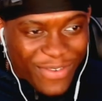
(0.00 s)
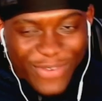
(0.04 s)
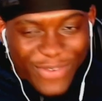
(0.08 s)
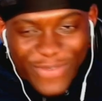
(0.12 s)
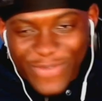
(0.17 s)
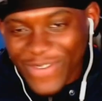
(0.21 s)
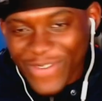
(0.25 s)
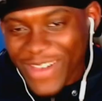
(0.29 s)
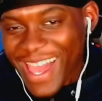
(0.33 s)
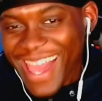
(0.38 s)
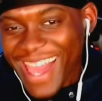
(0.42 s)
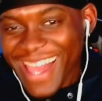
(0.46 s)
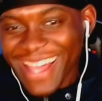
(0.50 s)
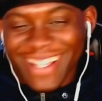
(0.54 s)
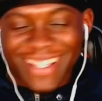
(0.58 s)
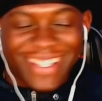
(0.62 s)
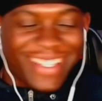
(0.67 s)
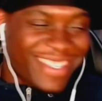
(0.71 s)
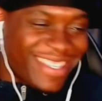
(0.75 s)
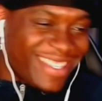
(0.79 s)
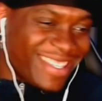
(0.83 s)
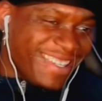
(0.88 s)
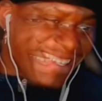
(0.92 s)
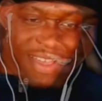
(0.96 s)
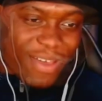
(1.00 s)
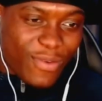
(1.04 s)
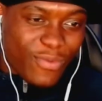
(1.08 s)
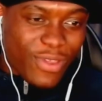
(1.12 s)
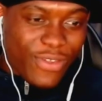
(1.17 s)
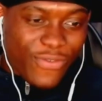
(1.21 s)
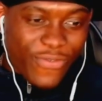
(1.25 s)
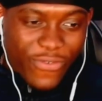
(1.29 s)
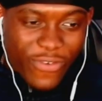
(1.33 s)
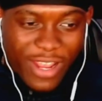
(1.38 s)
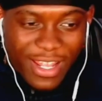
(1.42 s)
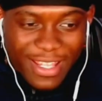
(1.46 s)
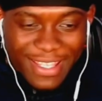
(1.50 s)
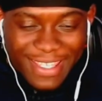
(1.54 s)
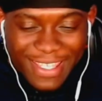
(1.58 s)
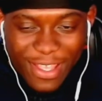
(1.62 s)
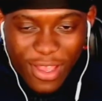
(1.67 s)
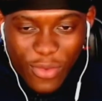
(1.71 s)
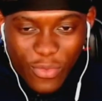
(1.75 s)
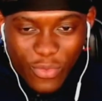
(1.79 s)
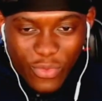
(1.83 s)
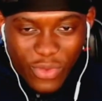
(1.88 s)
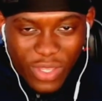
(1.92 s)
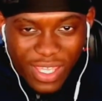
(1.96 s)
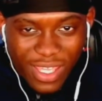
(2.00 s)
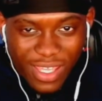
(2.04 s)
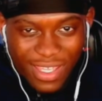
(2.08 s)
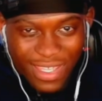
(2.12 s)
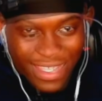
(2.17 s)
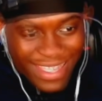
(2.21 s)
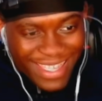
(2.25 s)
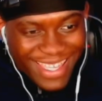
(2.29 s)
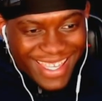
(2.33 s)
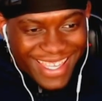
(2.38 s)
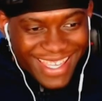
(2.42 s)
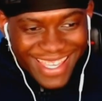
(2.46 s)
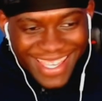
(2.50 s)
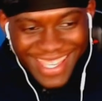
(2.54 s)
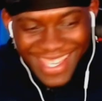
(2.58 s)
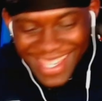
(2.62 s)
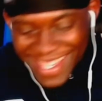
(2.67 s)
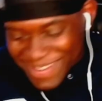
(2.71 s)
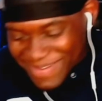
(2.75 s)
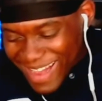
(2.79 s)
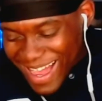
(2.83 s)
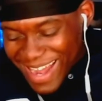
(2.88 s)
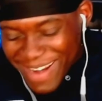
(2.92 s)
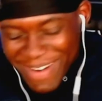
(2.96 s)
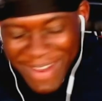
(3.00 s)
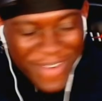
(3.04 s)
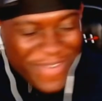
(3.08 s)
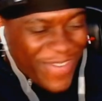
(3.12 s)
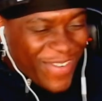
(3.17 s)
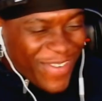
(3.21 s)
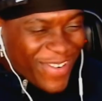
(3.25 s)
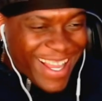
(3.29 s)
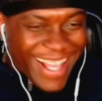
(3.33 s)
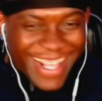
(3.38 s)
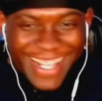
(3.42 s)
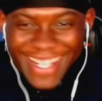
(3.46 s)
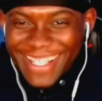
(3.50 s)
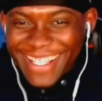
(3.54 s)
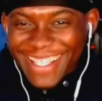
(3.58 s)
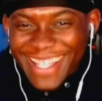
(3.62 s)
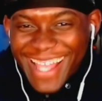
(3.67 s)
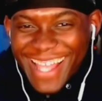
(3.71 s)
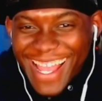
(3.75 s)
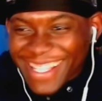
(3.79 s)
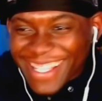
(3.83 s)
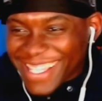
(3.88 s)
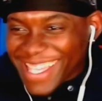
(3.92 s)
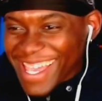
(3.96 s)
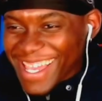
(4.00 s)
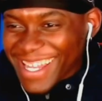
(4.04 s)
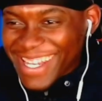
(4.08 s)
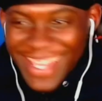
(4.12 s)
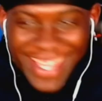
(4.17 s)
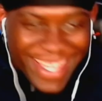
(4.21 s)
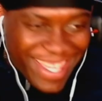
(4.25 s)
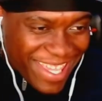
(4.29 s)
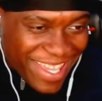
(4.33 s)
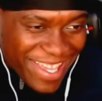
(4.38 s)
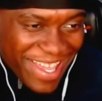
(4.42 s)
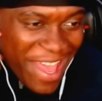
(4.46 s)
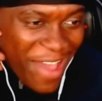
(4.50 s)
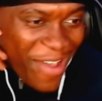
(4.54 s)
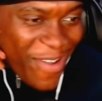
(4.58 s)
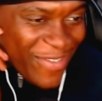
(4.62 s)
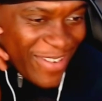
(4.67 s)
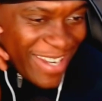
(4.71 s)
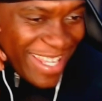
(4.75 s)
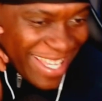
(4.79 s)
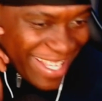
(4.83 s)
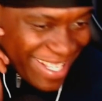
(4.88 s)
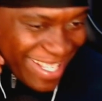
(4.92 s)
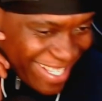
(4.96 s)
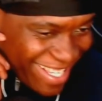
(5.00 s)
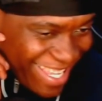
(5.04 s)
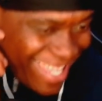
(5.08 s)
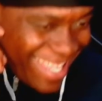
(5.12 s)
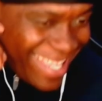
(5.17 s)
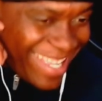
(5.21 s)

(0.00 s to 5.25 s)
Facts. We friends, aren't we? Why do I feel like his dad's getting a kick out of this?